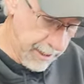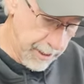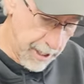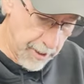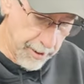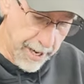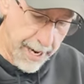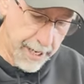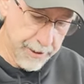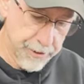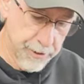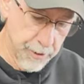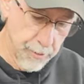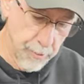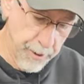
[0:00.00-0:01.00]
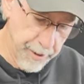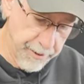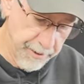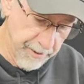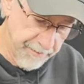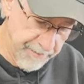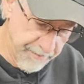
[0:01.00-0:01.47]
our axle
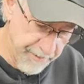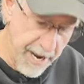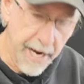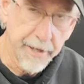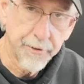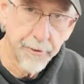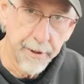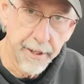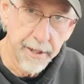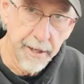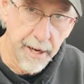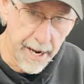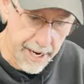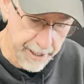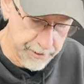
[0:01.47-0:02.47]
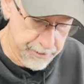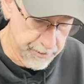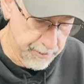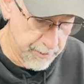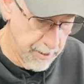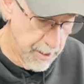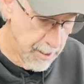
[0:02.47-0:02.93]
with a factory
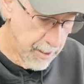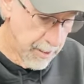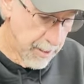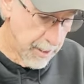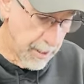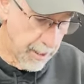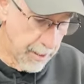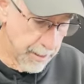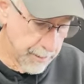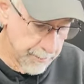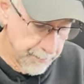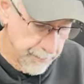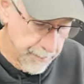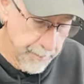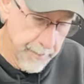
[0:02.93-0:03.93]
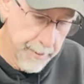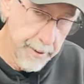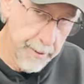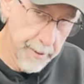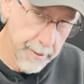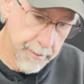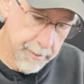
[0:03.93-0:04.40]
axle. Uh,
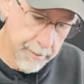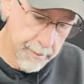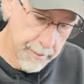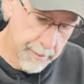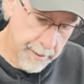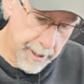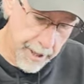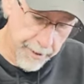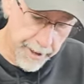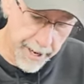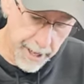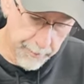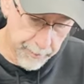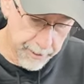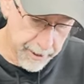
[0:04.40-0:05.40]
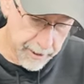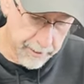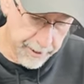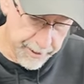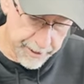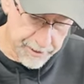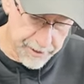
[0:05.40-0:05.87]
Aaron had one,
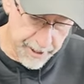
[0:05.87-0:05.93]
luckily, that's